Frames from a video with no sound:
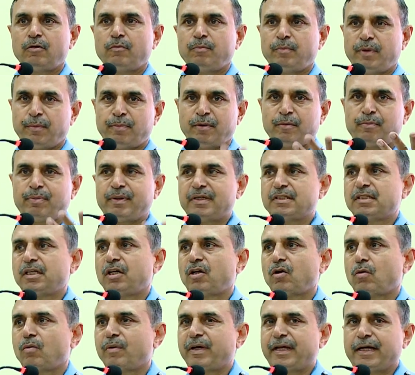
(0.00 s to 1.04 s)
people
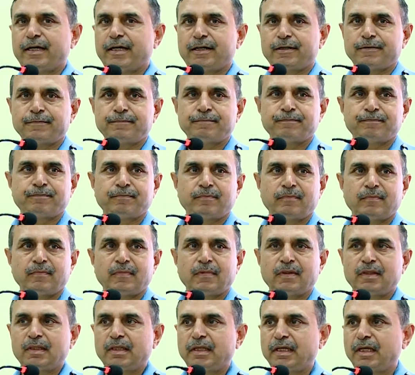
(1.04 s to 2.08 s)
present over here,
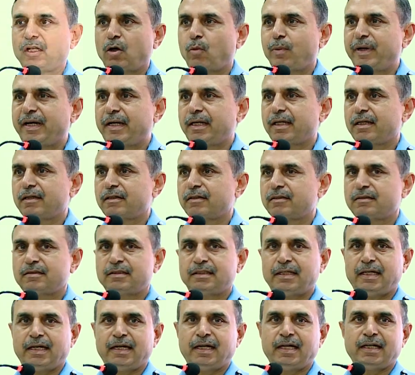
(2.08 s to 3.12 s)
the innovators
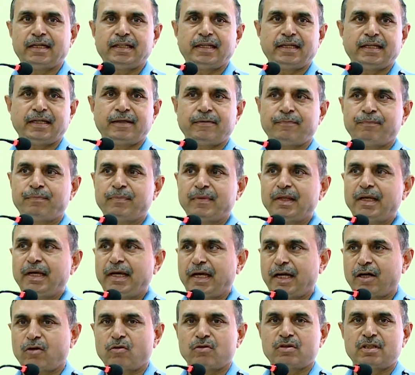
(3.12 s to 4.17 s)
and the
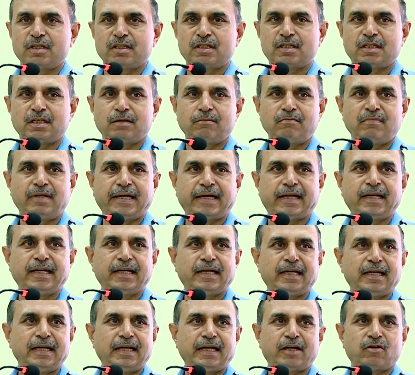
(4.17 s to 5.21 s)
ecosystem,
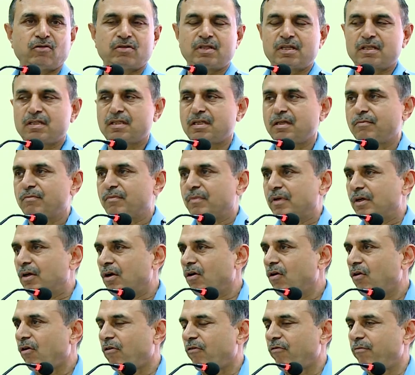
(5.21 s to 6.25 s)
technical ecosystem
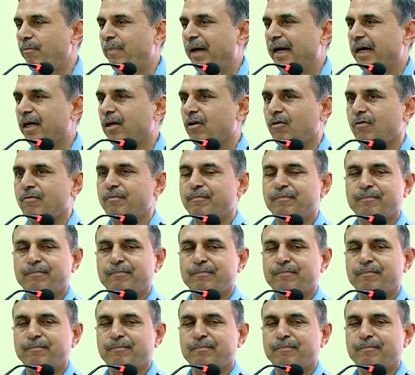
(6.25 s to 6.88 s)
of Bangalore.